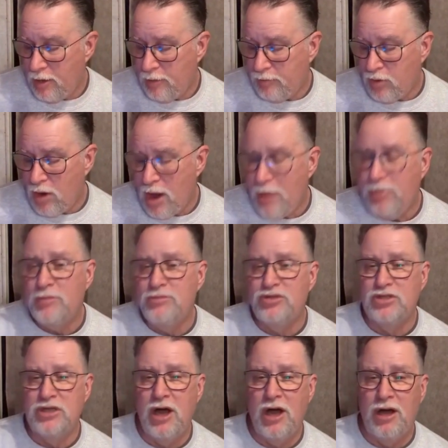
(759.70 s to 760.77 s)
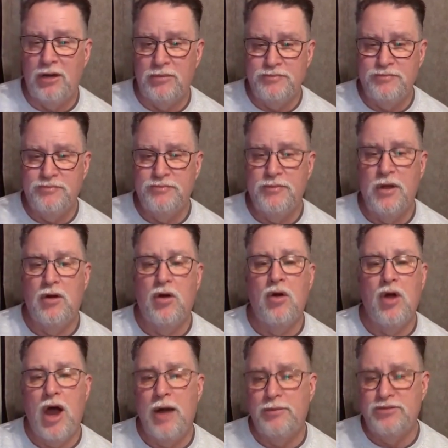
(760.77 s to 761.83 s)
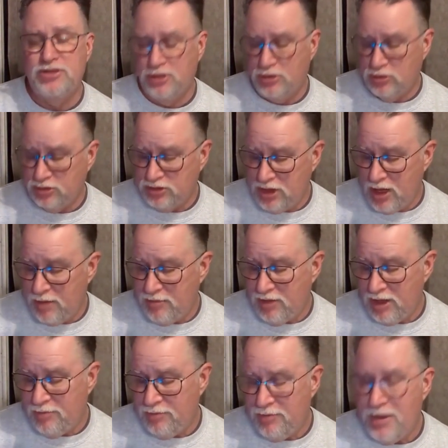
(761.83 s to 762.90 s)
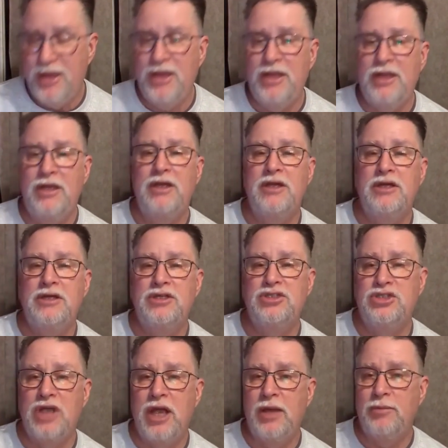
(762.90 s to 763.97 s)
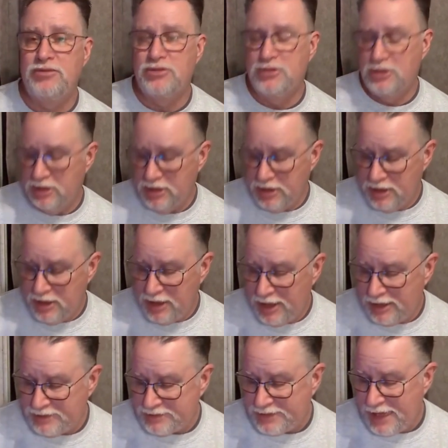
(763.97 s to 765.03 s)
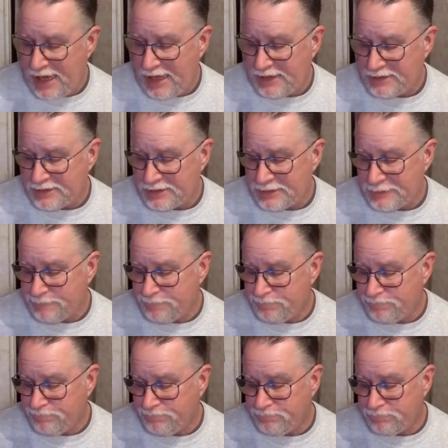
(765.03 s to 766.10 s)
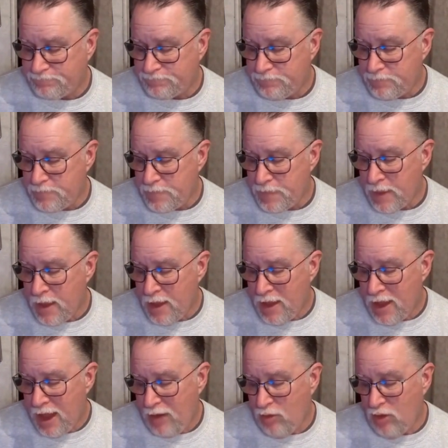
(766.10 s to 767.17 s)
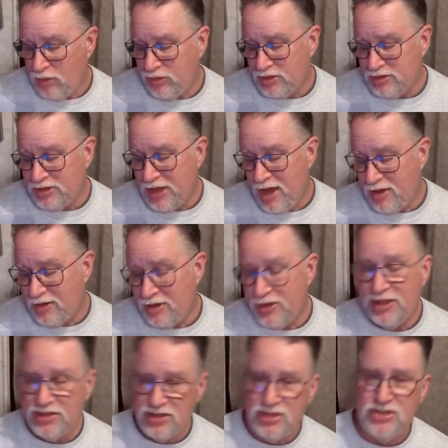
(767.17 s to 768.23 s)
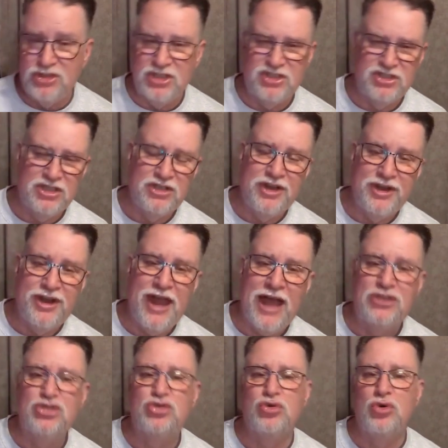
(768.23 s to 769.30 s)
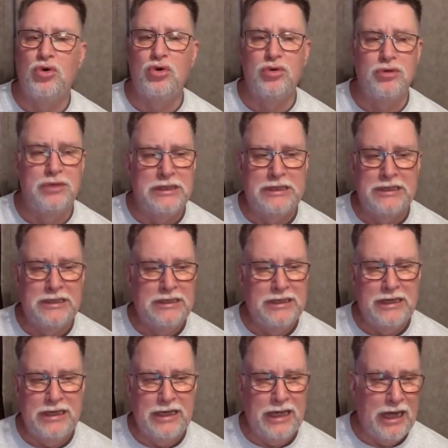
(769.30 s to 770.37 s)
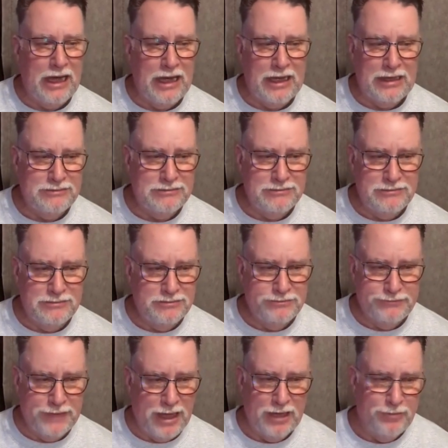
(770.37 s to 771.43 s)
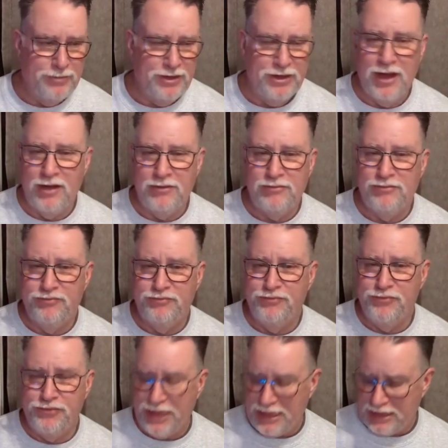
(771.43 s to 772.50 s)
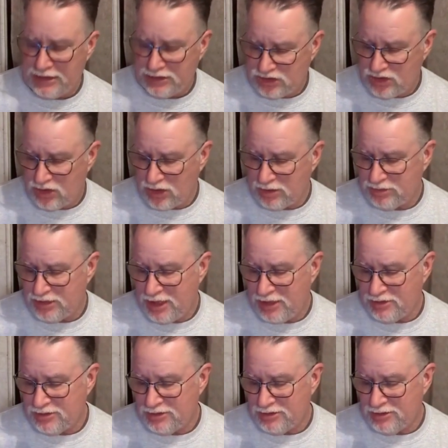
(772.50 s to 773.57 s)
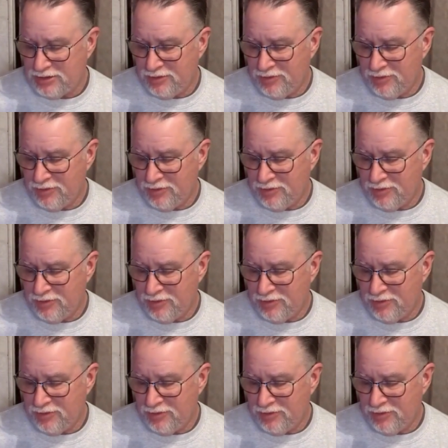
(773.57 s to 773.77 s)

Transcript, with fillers: problems come, or obstacles come, in many shapes and sizes. I wrote this down, and this is just in the natural uh, element of things, circumstances.